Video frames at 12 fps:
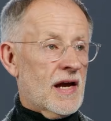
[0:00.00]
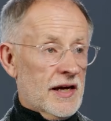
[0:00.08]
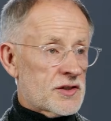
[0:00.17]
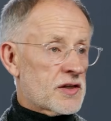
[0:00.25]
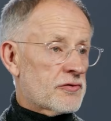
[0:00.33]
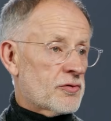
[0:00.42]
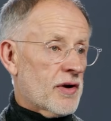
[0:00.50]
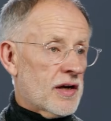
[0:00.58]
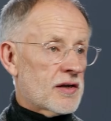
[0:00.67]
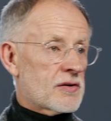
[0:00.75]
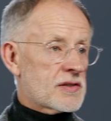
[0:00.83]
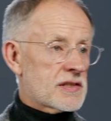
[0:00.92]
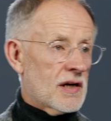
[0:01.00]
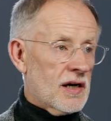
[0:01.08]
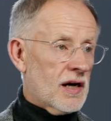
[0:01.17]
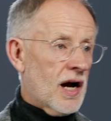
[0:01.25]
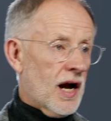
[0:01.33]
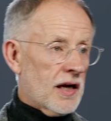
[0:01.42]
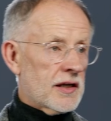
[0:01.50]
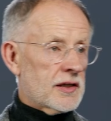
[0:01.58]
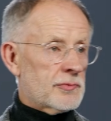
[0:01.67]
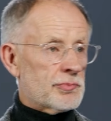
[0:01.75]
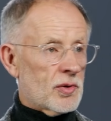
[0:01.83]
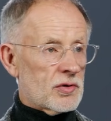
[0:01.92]
HF radios are highly
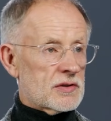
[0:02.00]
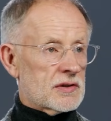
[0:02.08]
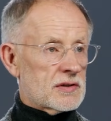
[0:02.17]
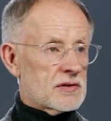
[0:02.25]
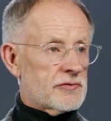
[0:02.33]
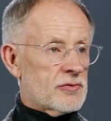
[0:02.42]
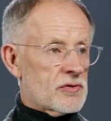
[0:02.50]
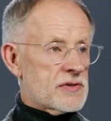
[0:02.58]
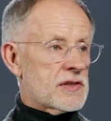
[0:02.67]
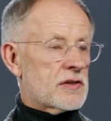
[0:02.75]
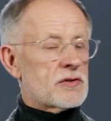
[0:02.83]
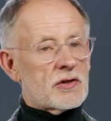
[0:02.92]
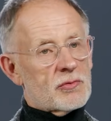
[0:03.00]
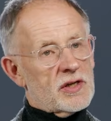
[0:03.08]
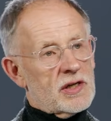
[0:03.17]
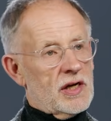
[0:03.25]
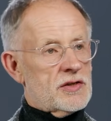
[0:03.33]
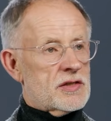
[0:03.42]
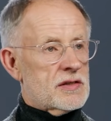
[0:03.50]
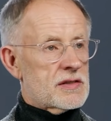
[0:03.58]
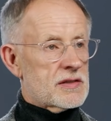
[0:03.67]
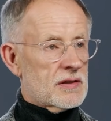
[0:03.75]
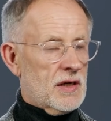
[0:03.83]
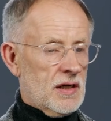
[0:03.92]
important for secure
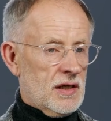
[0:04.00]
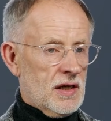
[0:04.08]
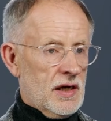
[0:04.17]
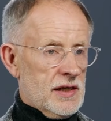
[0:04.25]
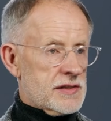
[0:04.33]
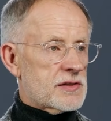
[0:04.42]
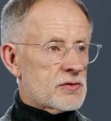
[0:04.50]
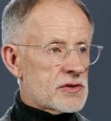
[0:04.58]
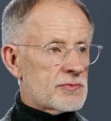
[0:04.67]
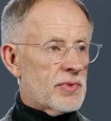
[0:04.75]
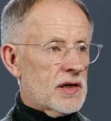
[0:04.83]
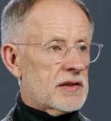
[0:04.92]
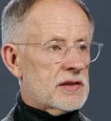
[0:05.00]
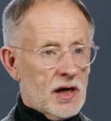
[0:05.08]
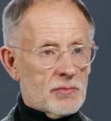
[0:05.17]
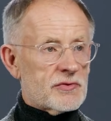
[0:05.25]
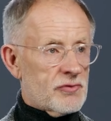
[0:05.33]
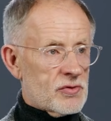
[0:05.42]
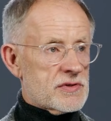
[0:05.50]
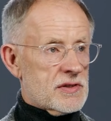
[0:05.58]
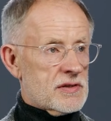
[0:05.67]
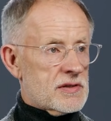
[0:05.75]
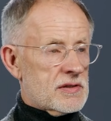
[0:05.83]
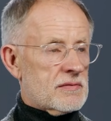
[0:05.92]
communications, as used by the armed
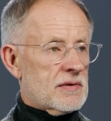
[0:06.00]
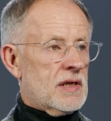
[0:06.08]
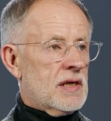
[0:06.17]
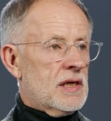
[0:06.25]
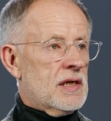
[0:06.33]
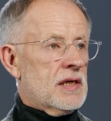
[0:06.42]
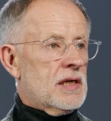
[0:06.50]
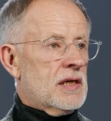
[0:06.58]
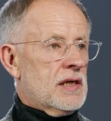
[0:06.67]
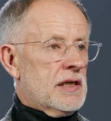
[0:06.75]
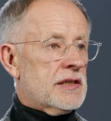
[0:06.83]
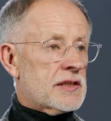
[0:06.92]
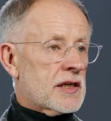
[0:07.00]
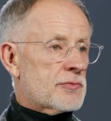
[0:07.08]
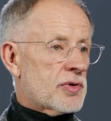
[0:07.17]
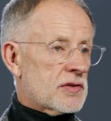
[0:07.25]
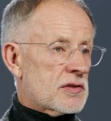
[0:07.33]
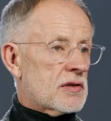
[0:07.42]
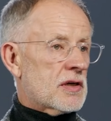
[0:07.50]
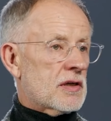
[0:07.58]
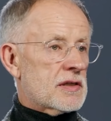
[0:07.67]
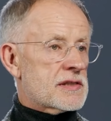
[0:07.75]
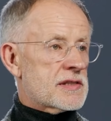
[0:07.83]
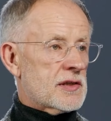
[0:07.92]
forces. Internet protocol
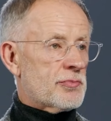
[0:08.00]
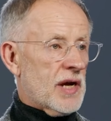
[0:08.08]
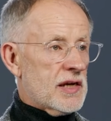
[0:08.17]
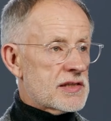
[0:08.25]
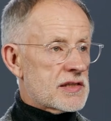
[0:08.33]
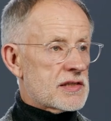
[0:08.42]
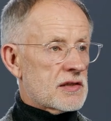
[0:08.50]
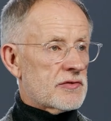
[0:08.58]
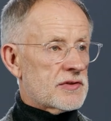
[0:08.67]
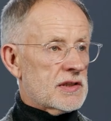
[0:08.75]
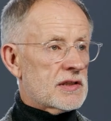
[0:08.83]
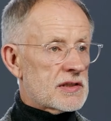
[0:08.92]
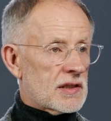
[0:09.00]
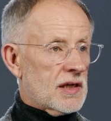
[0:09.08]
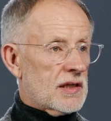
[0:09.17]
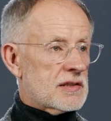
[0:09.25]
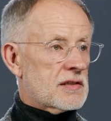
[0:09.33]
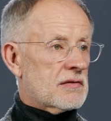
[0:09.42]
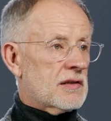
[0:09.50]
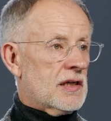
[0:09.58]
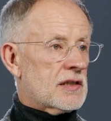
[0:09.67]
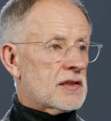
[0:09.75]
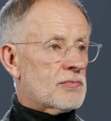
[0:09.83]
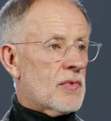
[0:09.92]
is the basis of the Internet
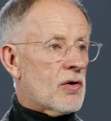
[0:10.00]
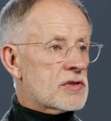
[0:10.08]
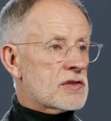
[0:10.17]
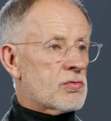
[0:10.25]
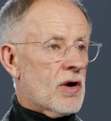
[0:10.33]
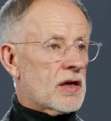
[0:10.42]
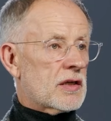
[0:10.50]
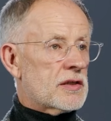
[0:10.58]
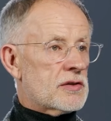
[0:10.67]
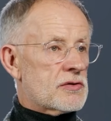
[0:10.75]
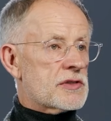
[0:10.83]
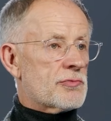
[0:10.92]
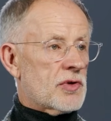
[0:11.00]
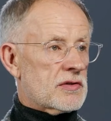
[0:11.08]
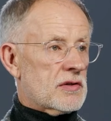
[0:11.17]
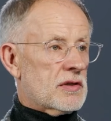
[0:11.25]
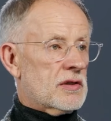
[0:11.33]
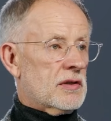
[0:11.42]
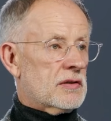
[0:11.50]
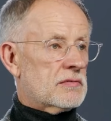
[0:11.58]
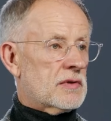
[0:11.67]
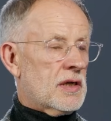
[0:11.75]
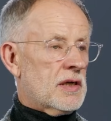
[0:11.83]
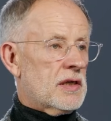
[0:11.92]
and the most widely used protocol.
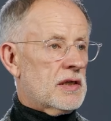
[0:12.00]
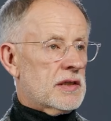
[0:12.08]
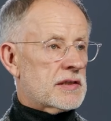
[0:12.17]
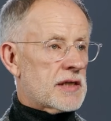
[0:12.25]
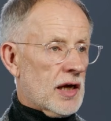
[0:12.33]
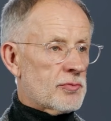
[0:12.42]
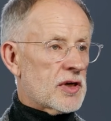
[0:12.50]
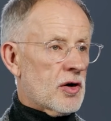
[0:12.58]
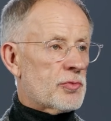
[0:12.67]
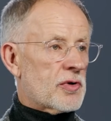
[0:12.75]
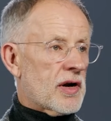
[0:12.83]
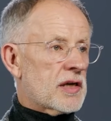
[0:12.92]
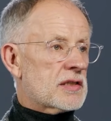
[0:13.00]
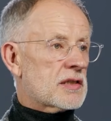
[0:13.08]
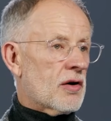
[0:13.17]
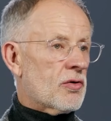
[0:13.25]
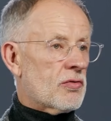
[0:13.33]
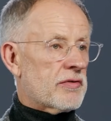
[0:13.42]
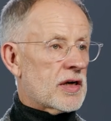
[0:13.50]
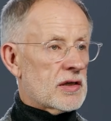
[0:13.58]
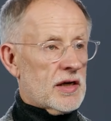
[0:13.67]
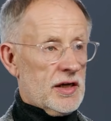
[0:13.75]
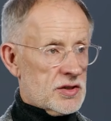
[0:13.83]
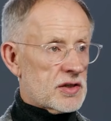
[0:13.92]
It can be operated over
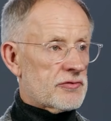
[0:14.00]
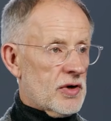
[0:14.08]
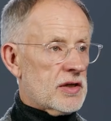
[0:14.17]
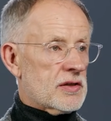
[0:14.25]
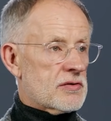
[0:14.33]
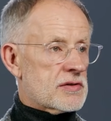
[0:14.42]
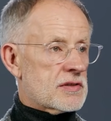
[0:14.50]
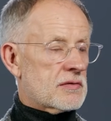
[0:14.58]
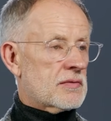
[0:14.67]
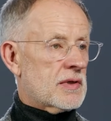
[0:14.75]
HF radios.